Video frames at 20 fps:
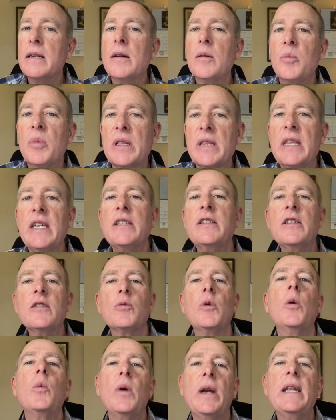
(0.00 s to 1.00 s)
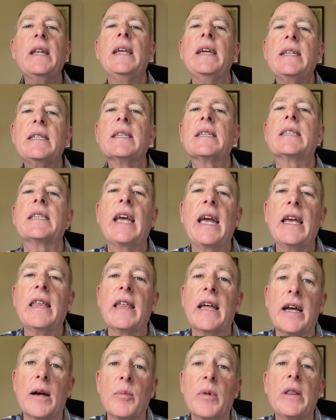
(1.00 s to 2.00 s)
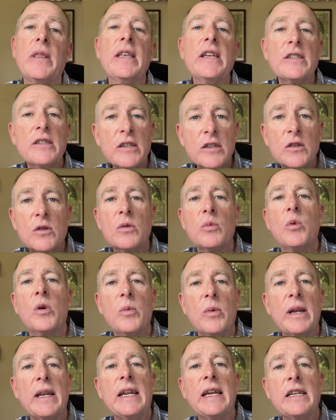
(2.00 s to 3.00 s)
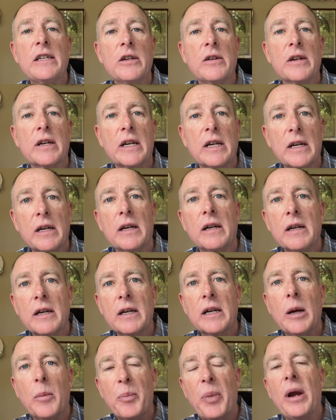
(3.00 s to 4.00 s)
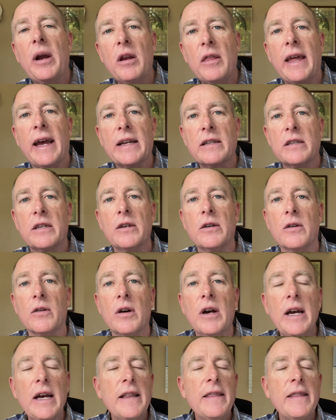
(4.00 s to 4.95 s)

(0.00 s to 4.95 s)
But this is what we need to say to them, and this is what we need to compare that to.